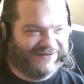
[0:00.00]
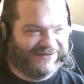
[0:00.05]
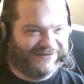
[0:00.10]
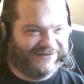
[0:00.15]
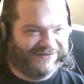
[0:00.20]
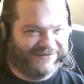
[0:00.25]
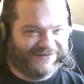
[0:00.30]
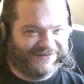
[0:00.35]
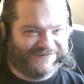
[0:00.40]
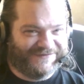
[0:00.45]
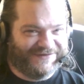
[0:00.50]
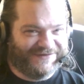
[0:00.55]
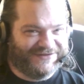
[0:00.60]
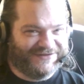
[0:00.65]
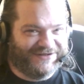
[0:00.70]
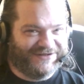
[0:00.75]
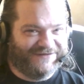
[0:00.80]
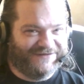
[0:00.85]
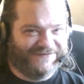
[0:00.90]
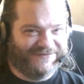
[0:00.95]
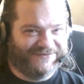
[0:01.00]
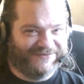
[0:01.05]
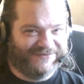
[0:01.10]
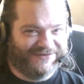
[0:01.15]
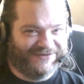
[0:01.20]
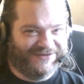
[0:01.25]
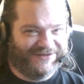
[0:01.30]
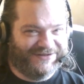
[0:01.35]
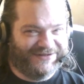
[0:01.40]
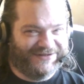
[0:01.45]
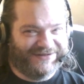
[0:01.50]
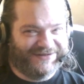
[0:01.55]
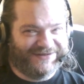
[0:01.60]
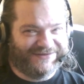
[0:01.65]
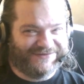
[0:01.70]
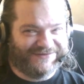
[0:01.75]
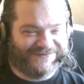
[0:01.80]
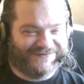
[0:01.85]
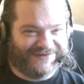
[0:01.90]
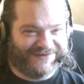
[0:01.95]
And let's face it, if you were leading
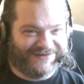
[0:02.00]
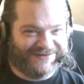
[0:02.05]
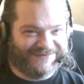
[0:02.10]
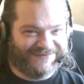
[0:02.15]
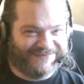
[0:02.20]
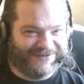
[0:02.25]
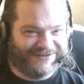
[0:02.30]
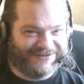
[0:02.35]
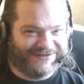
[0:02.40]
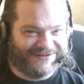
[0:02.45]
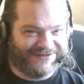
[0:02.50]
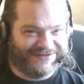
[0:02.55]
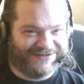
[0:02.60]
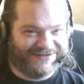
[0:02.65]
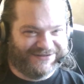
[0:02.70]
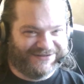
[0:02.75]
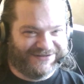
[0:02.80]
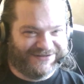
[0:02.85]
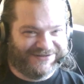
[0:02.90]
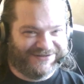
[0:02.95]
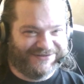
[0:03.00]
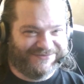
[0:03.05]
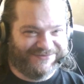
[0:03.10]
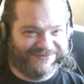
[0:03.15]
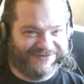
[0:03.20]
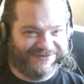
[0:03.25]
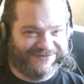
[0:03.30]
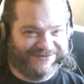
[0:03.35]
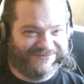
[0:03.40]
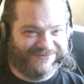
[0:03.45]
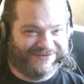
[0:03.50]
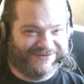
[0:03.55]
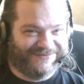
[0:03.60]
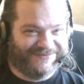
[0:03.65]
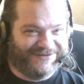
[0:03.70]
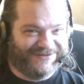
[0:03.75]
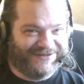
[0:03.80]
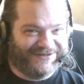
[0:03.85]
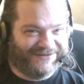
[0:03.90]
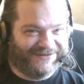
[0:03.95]
those fucking bunch of shysters, would you want to
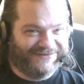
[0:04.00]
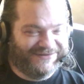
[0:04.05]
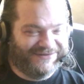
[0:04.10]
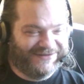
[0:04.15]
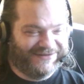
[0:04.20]
be known?